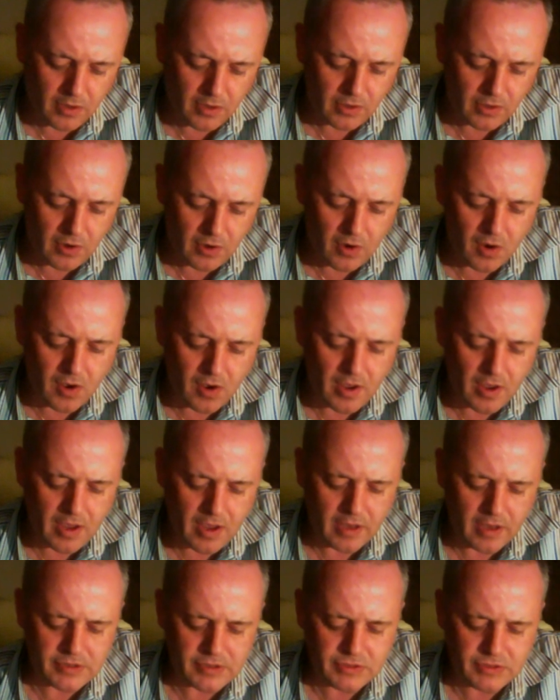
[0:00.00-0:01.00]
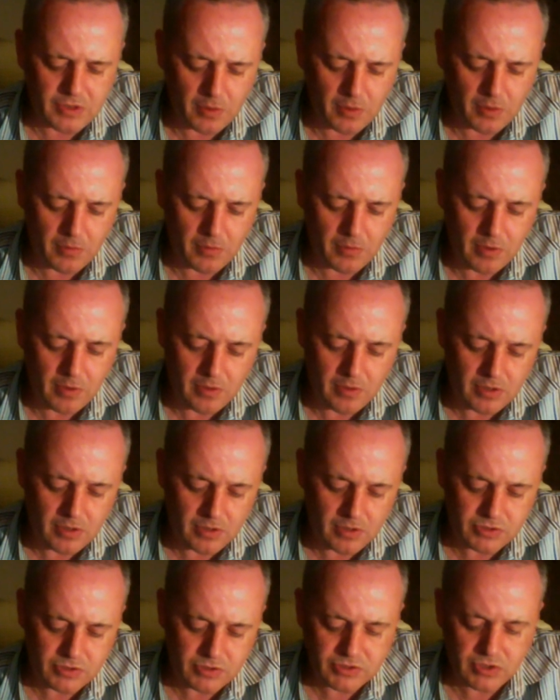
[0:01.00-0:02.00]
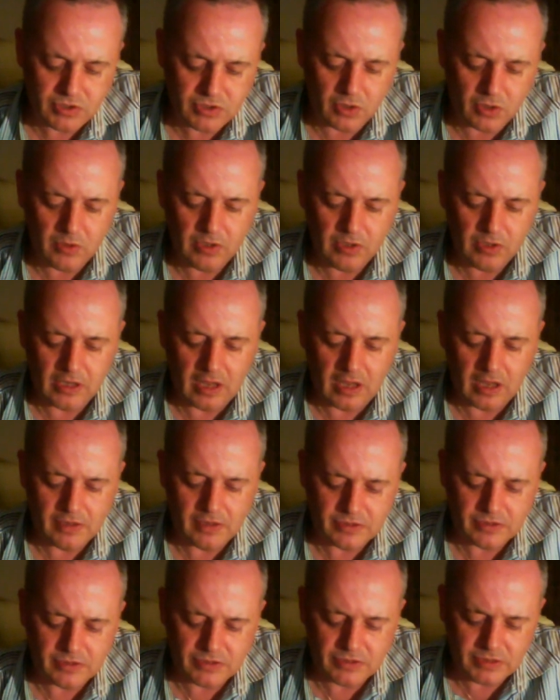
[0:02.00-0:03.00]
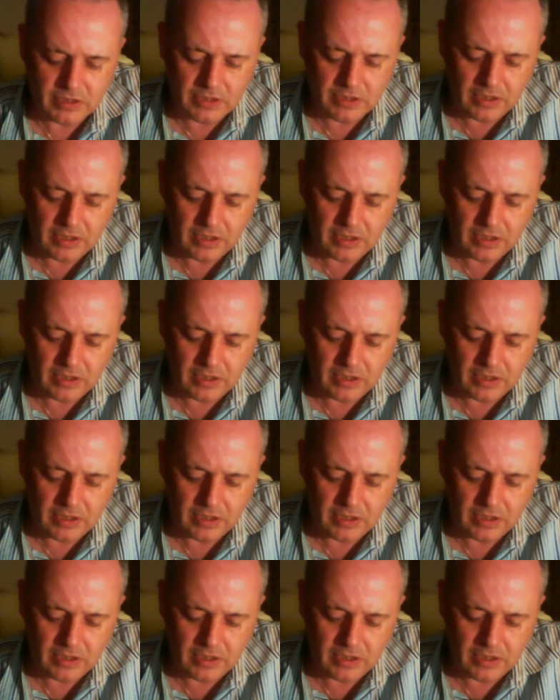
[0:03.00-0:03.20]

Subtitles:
car hacks, comma, Stoningans,